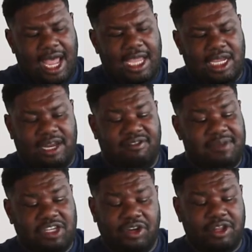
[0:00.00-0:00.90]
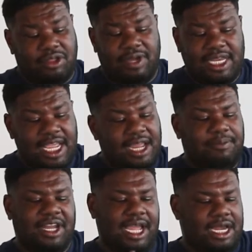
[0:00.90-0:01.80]
I could have measured it so it
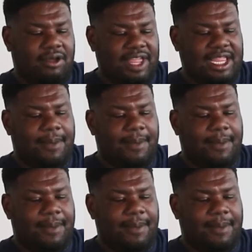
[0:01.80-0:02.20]
did, but I know that